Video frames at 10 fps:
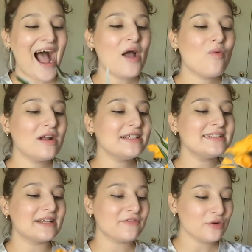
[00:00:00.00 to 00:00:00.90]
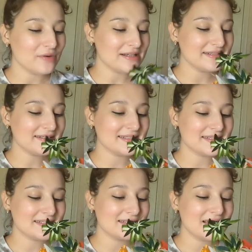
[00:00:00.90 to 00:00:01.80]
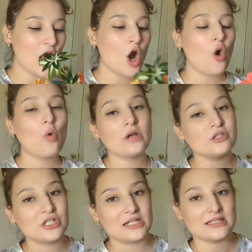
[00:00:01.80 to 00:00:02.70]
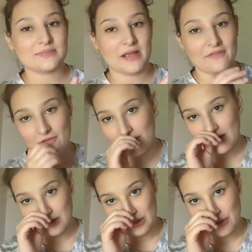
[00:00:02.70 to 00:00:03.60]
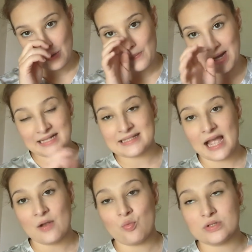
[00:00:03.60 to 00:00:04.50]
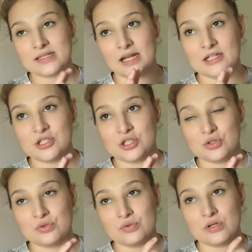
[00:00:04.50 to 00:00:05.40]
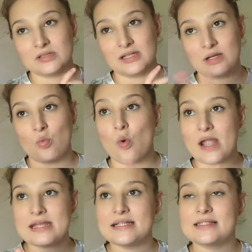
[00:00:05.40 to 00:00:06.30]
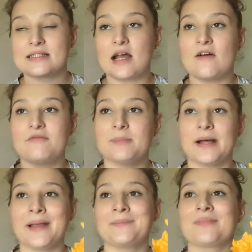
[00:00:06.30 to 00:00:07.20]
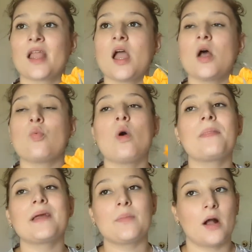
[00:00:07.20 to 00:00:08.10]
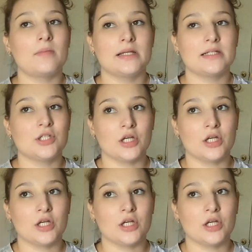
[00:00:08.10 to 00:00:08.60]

I wanted different ones. Orange is my favorite color though, but I, I was gonna do like white and stuff, but one, they probably get